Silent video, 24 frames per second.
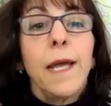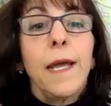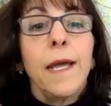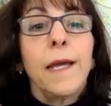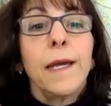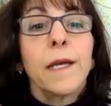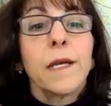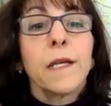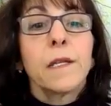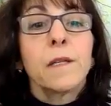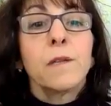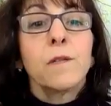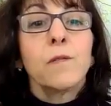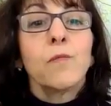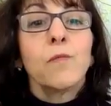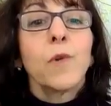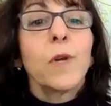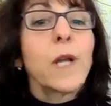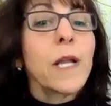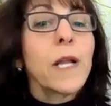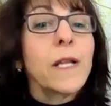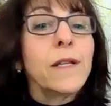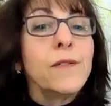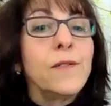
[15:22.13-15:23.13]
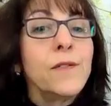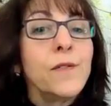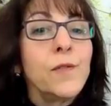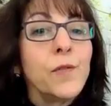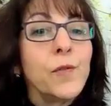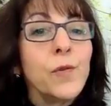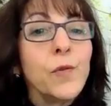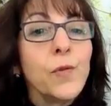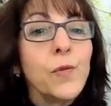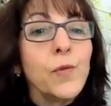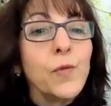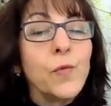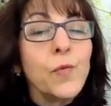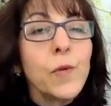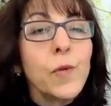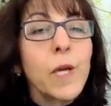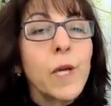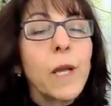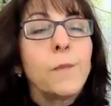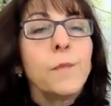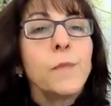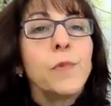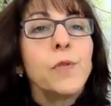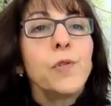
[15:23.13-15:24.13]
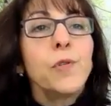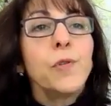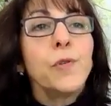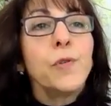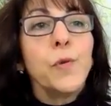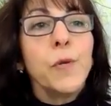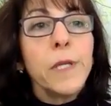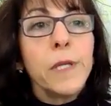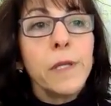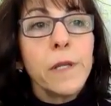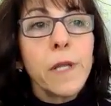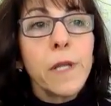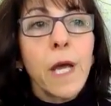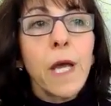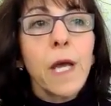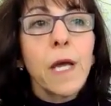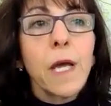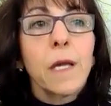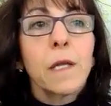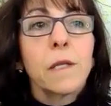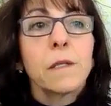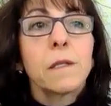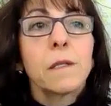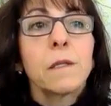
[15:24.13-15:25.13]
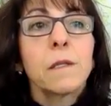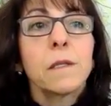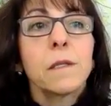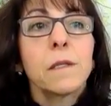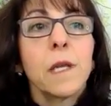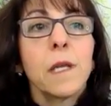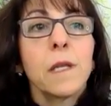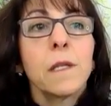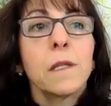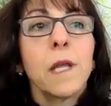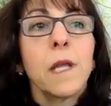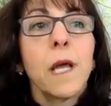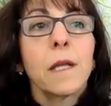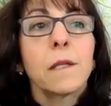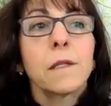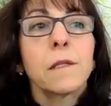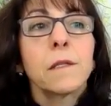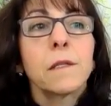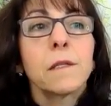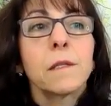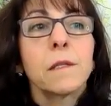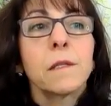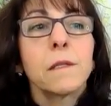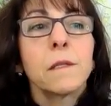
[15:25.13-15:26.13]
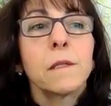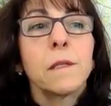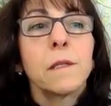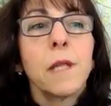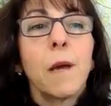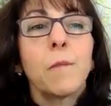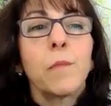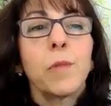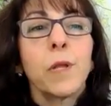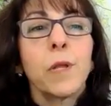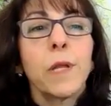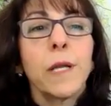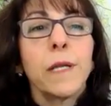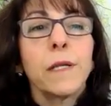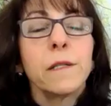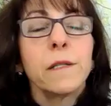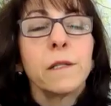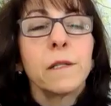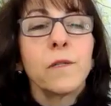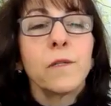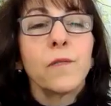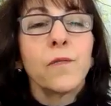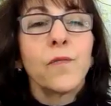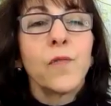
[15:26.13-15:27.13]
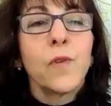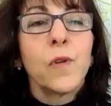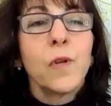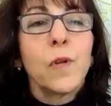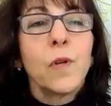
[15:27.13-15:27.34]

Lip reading: And when I'm doing that, and that's that place of,